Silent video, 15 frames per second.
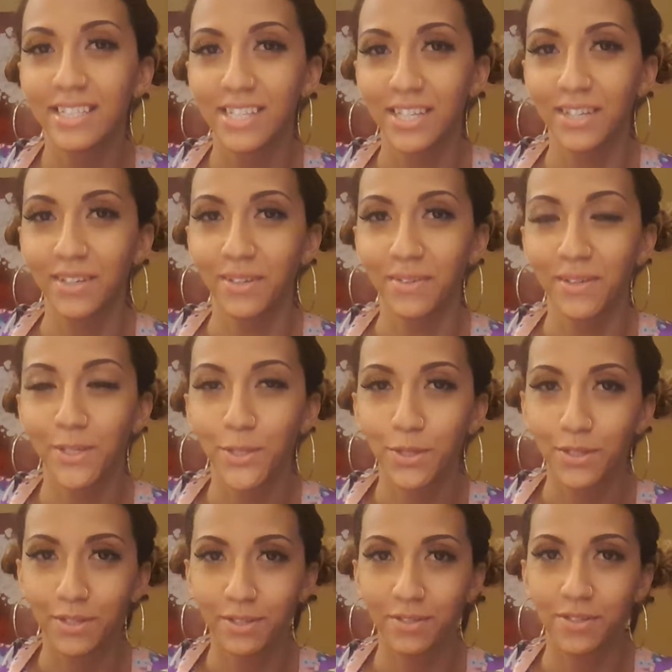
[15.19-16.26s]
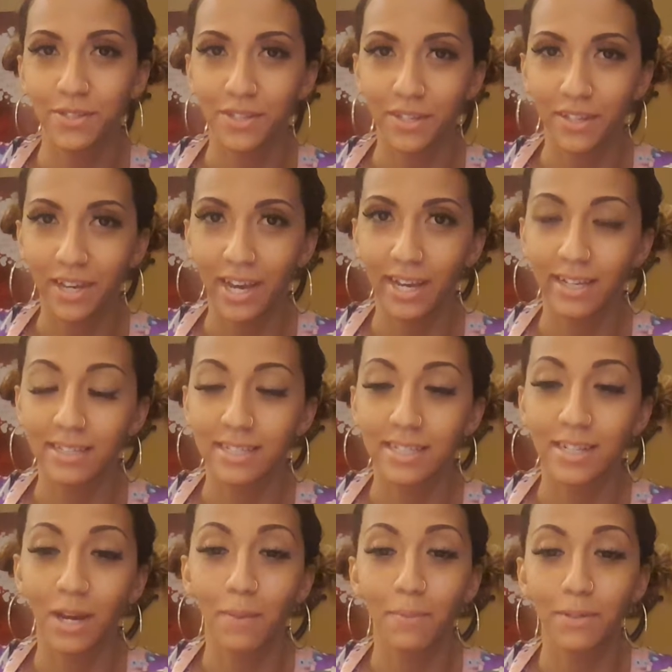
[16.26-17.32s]
to introduce to you guys an
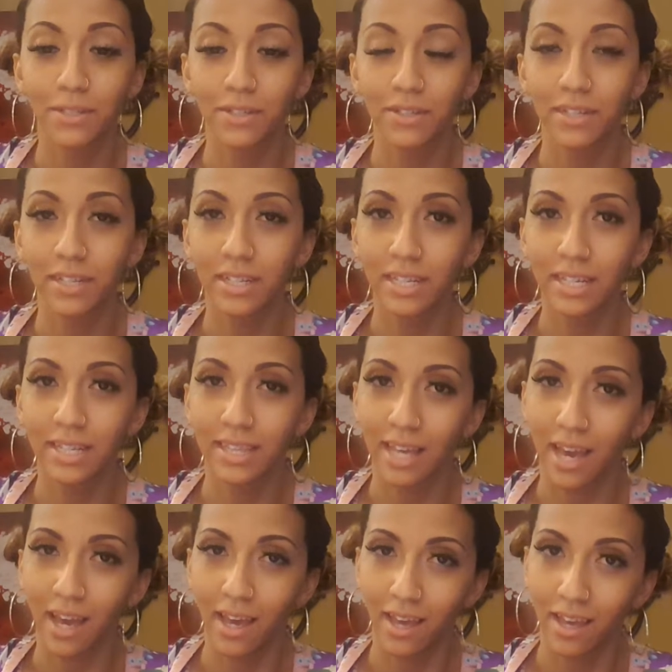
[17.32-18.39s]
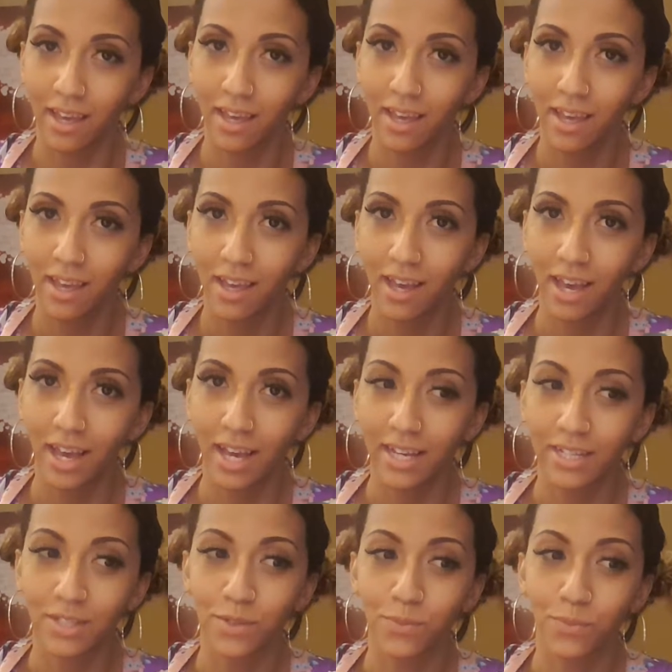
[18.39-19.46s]
opportunity that
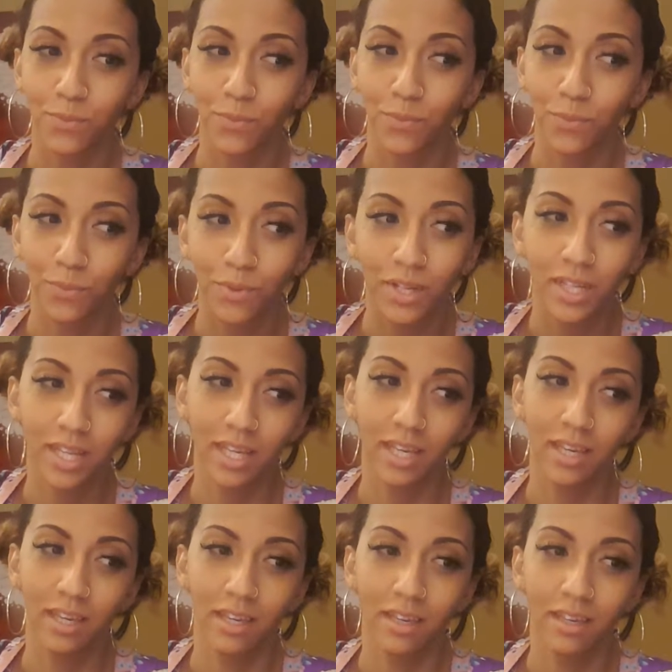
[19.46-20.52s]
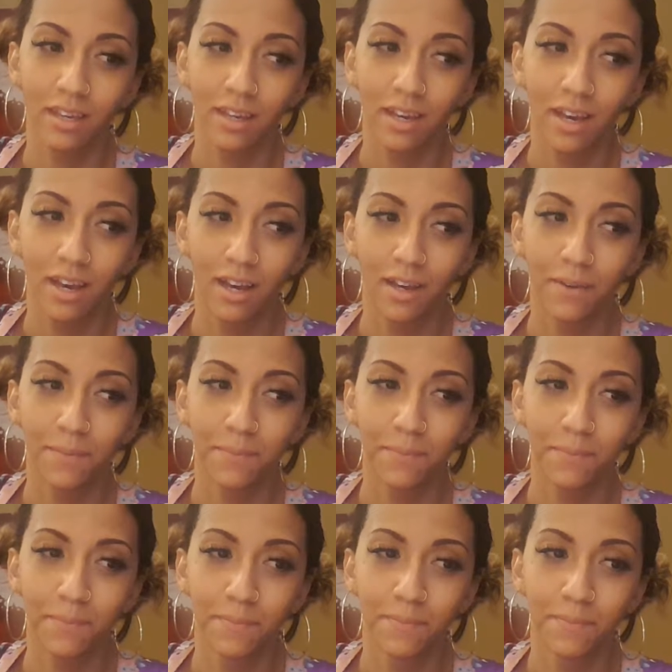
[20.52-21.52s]
has really um,